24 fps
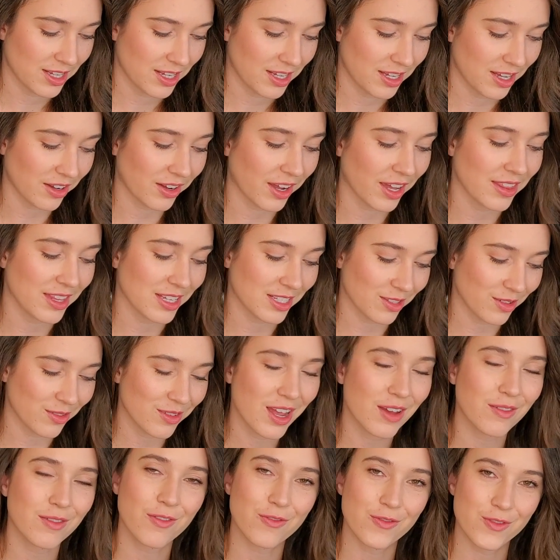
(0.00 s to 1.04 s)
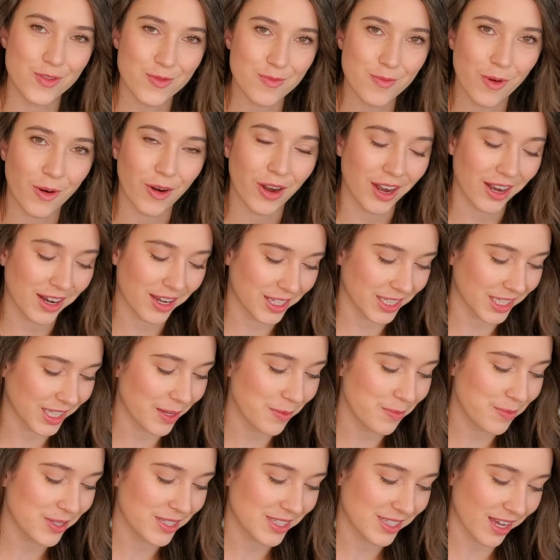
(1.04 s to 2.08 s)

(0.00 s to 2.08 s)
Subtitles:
Okay, this one we have a few more clips